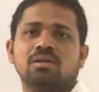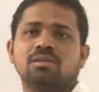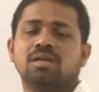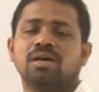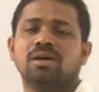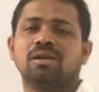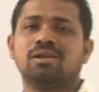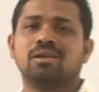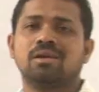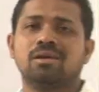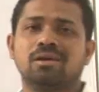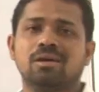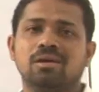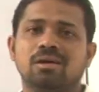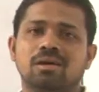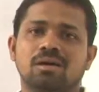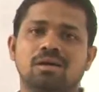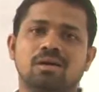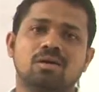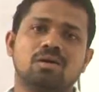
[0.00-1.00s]

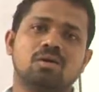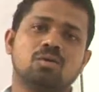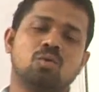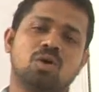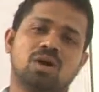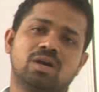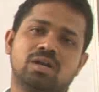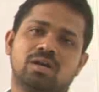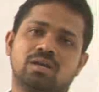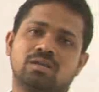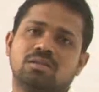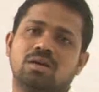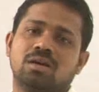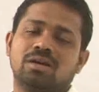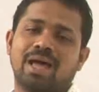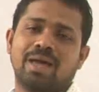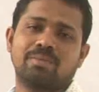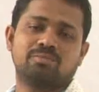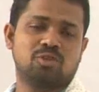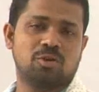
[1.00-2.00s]
Then what are the
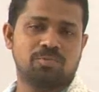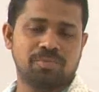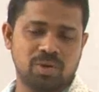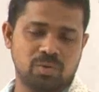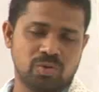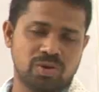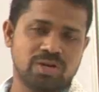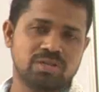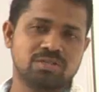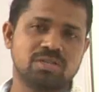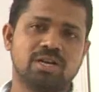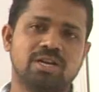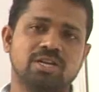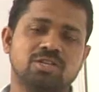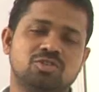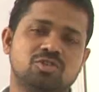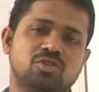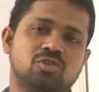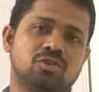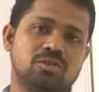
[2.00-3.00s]
types of unit? That
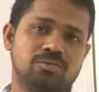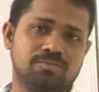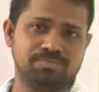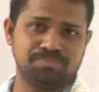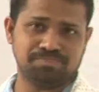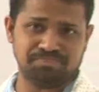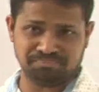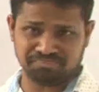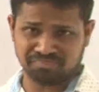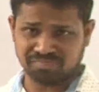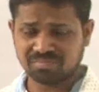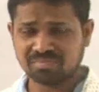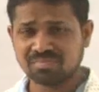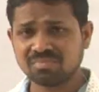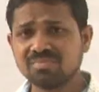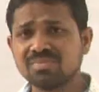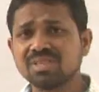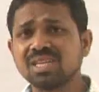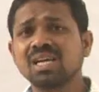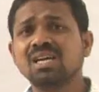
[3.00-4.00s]
is your
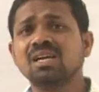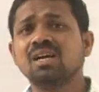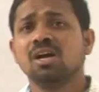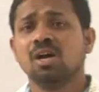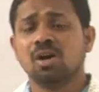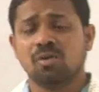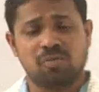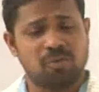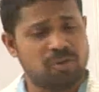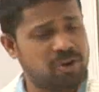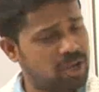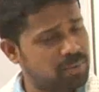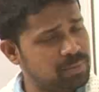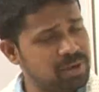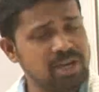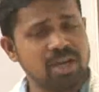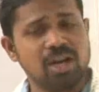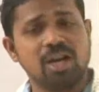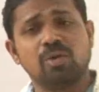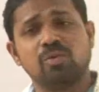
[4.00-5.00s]

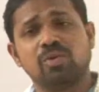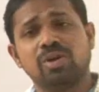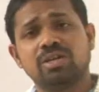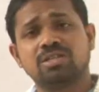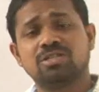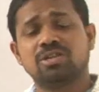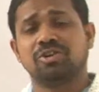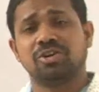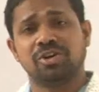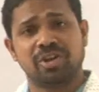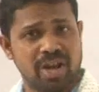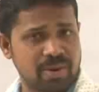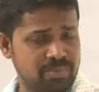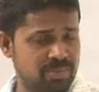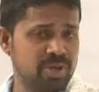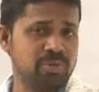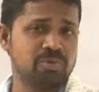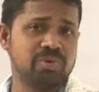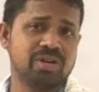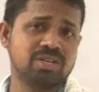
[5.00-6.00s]
fundamental units,
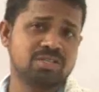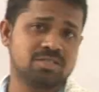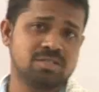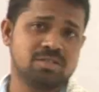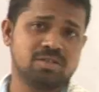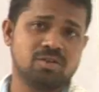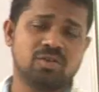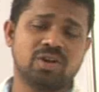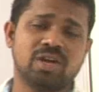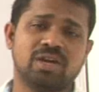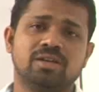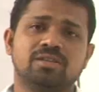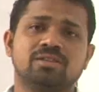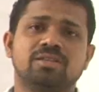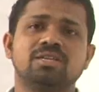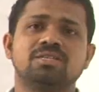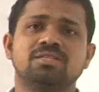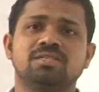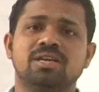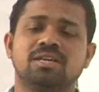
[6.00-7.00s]
derived units. Okay,
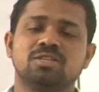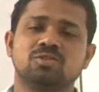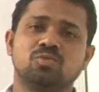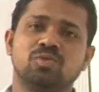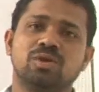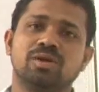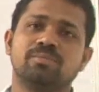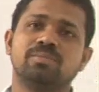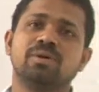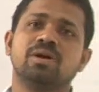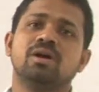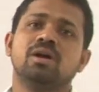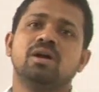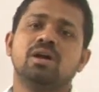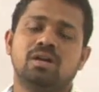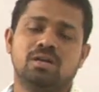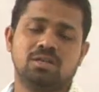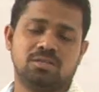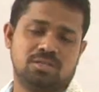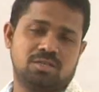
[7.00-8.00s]
these things we have
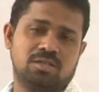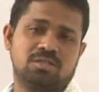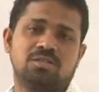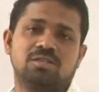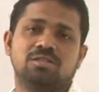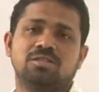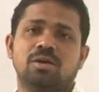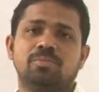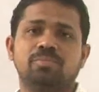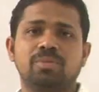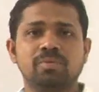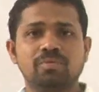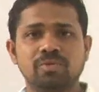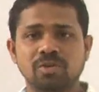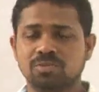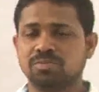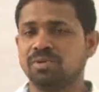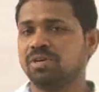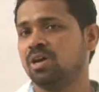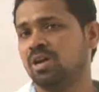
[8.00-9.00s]
discussed in the
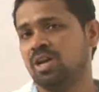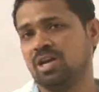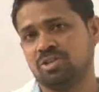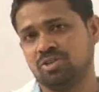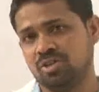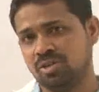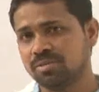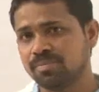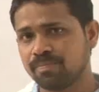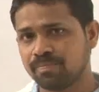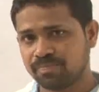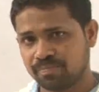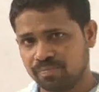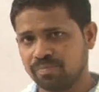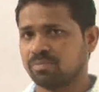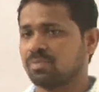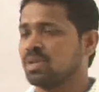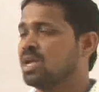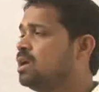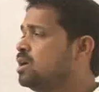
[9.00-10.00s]
previous video lecture.
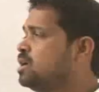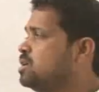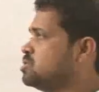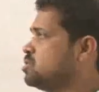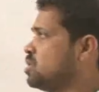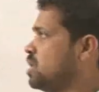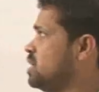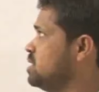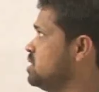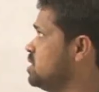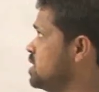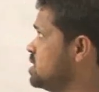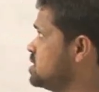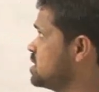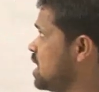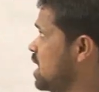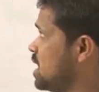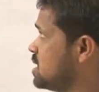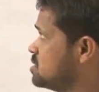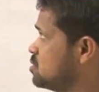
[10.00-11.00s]
So in
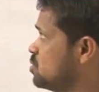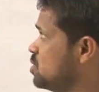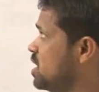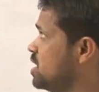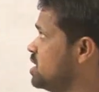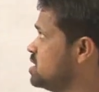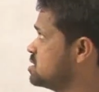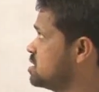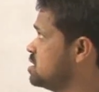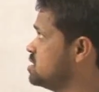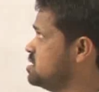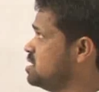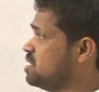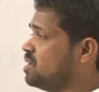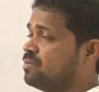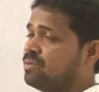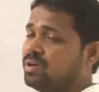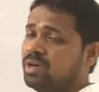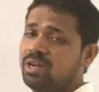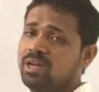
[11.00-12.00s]
this class, we are
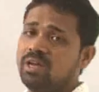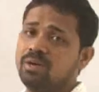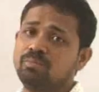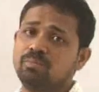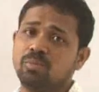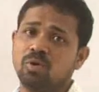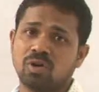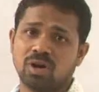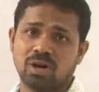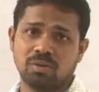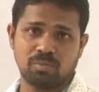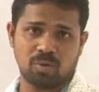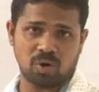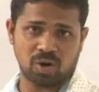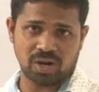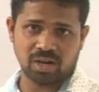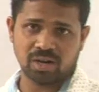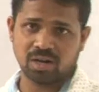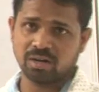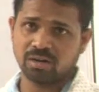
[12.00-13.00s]
discussing a very important
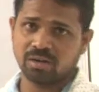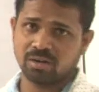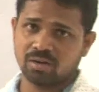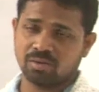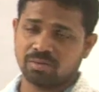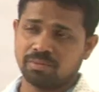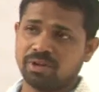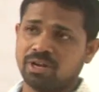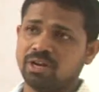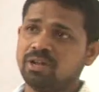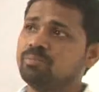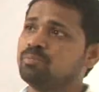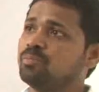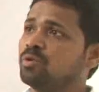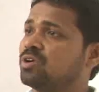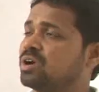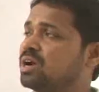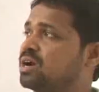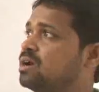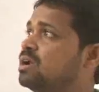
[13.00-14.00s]
point, a very
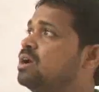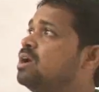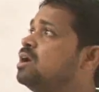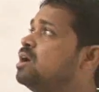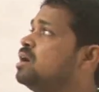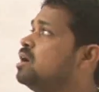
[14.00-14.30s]
important